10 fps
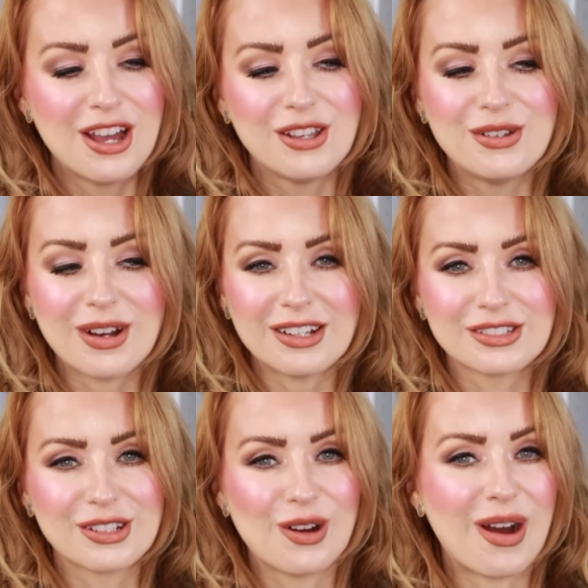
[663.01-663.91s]
You
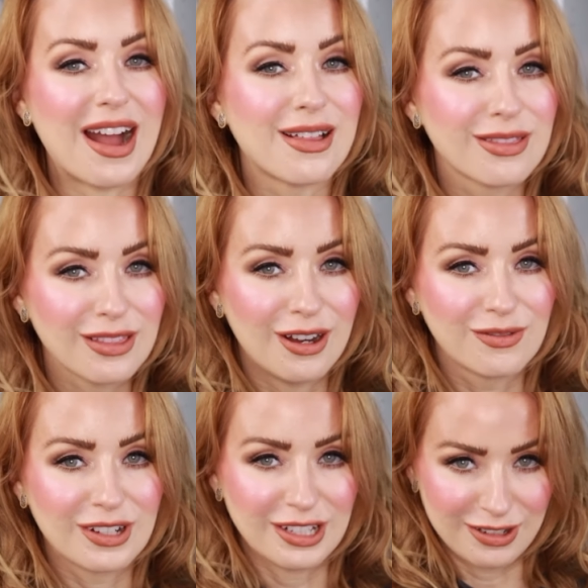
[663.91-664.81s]
guys know I love
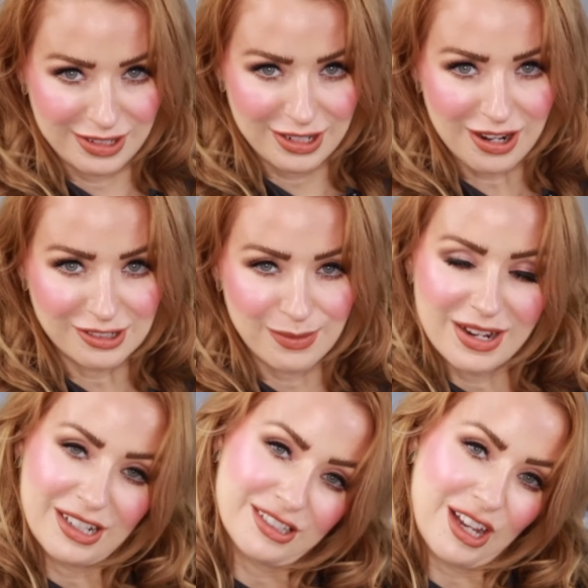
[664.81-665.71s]
Klarity
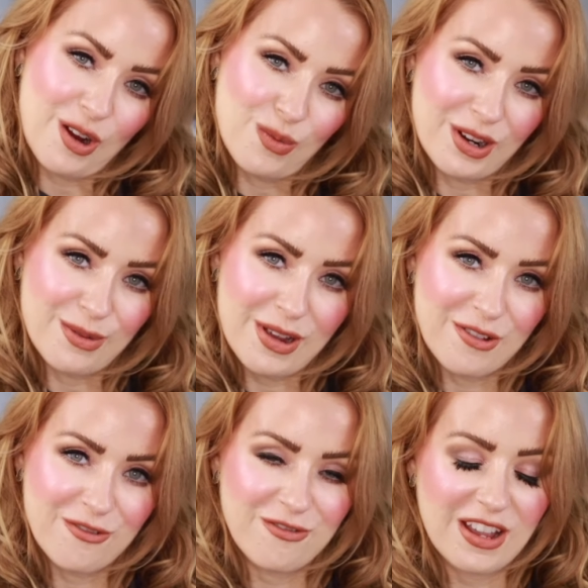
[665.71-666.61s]
Kosmetics. They are one of my
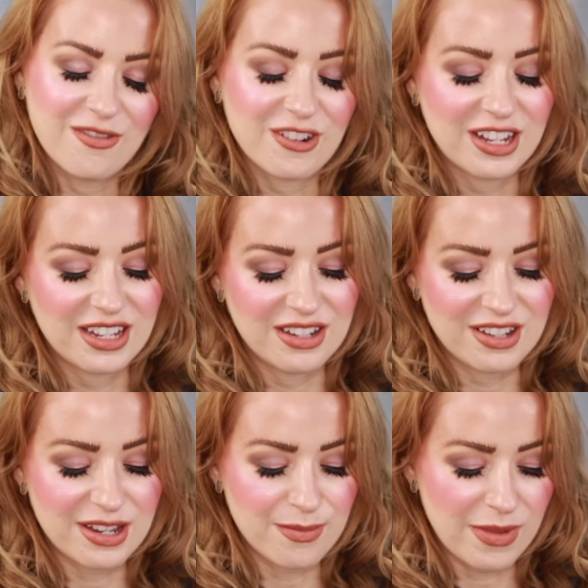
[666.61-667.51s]
favorite
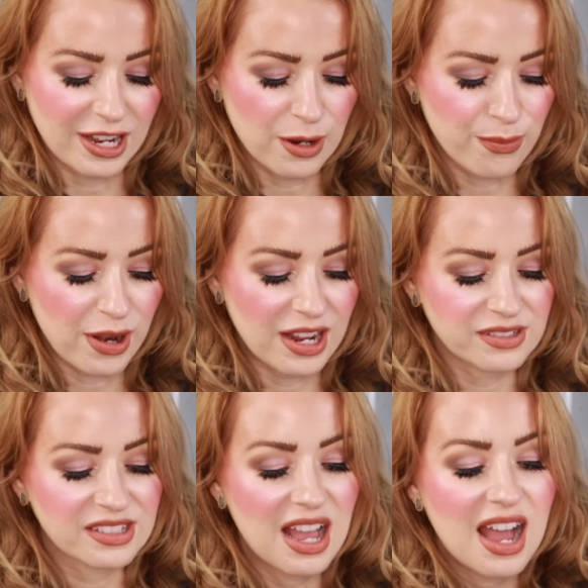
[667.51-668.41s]
indie makeup
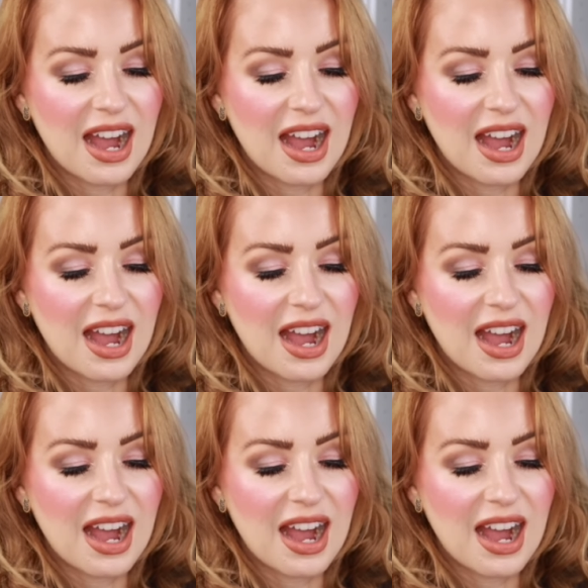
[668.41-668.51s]
brands.